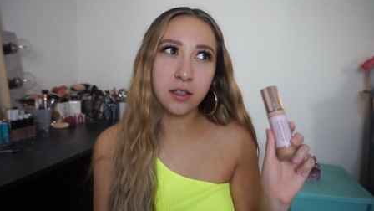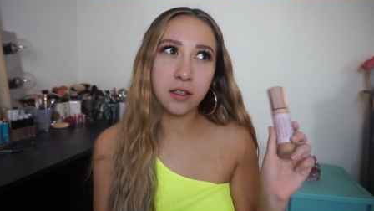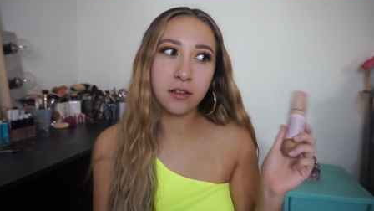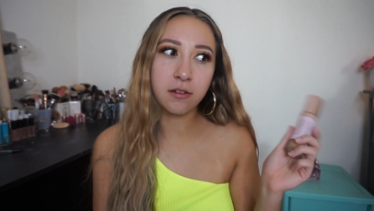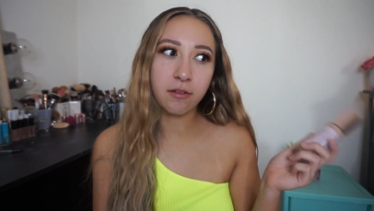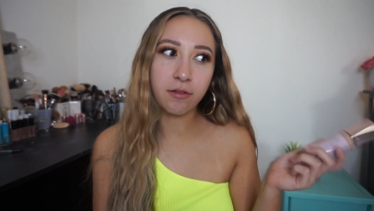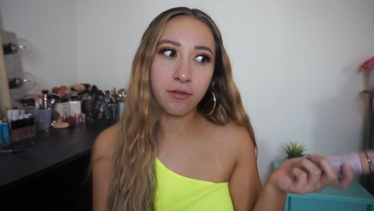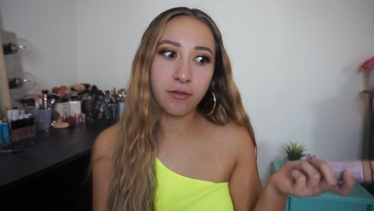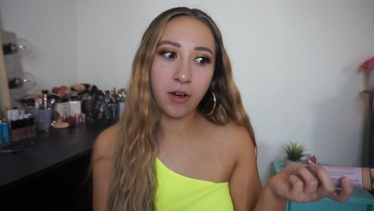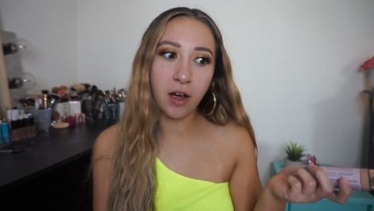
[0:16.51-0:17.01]
and
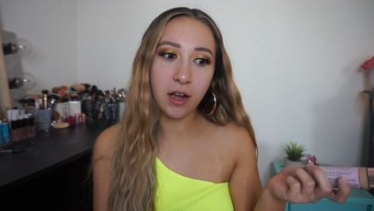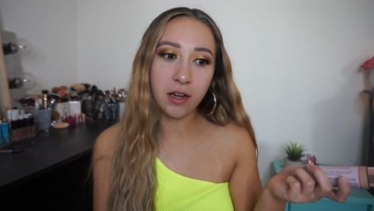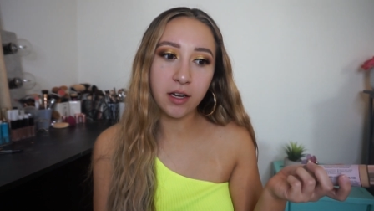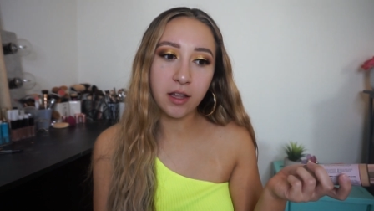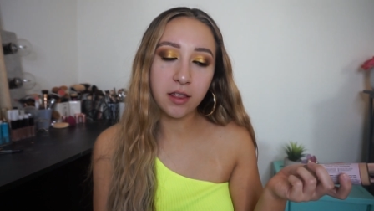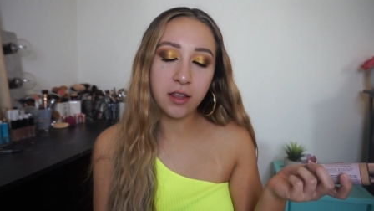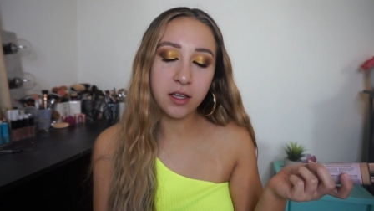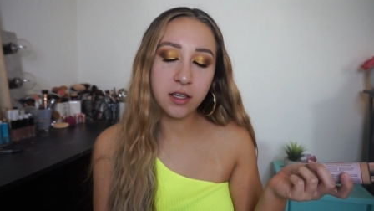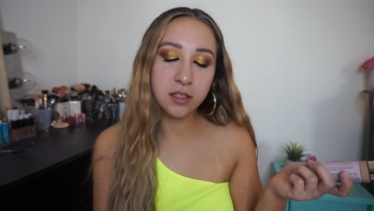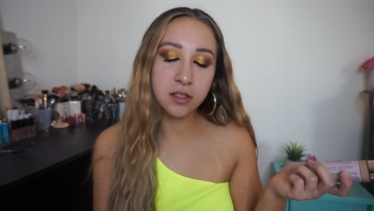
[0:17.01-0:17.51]
Define,
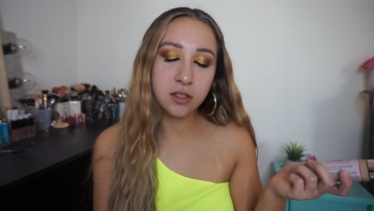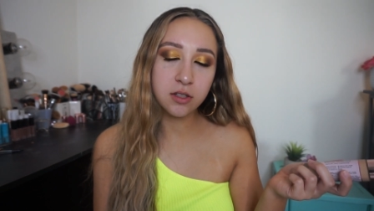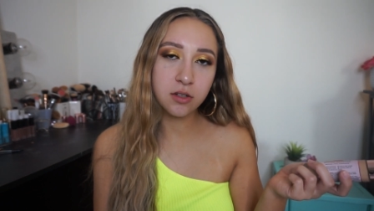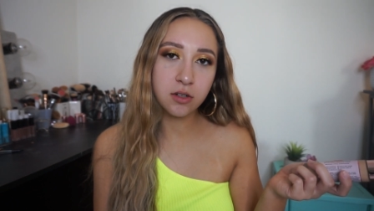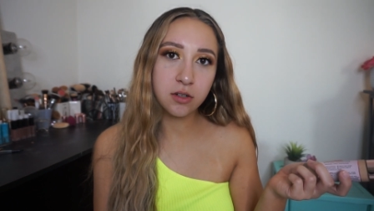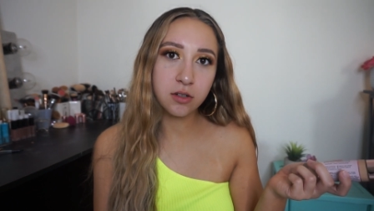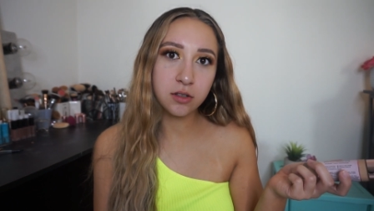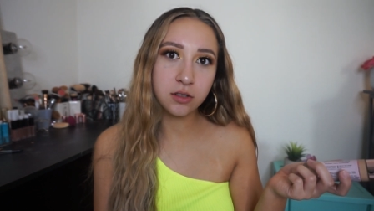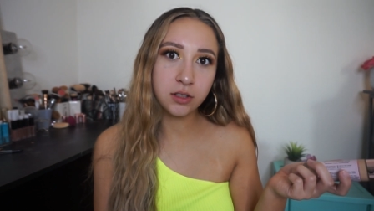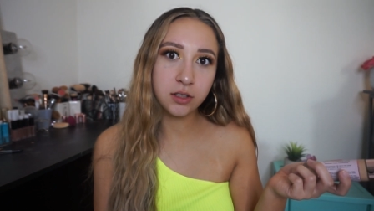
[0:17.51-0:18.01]
I think it's
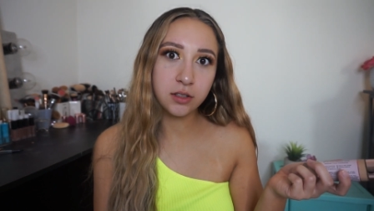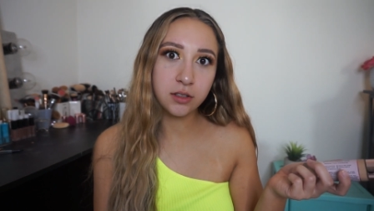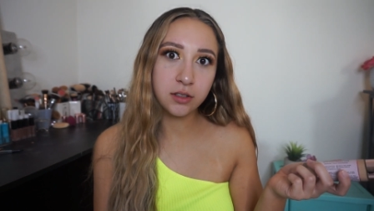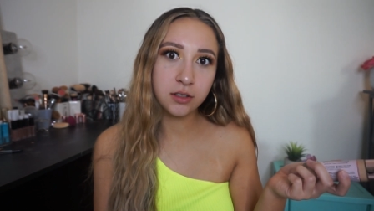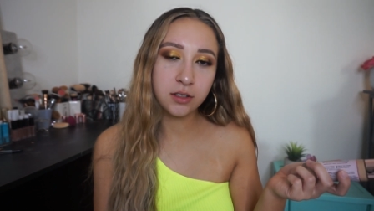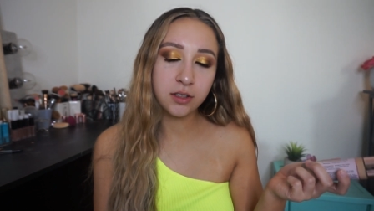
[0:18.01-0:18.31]
called,